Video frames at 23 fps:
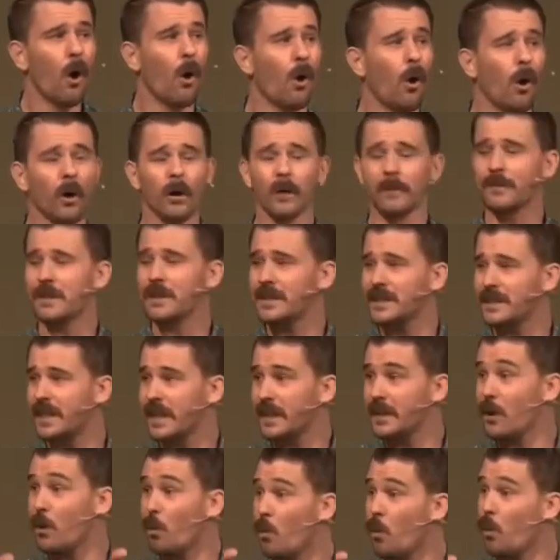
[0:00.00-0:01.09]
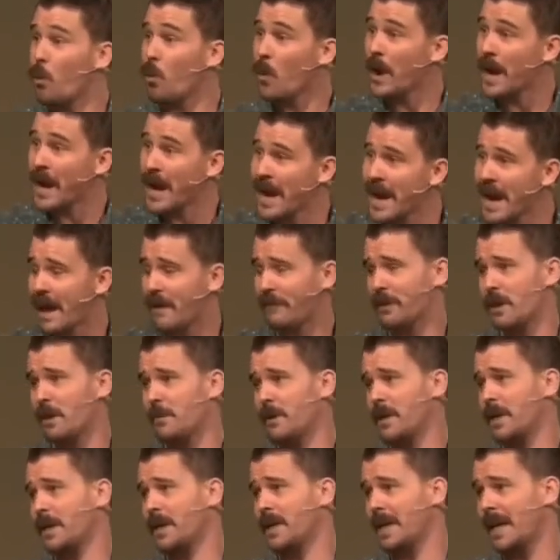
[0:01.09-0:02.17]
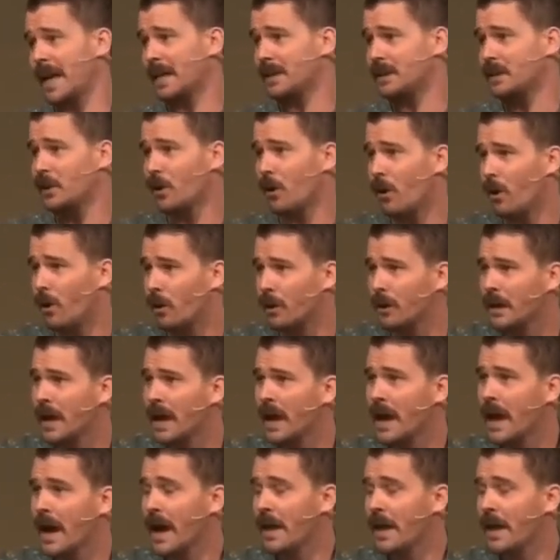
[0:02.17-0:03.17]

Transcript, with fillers: all of the sin that we have committed against God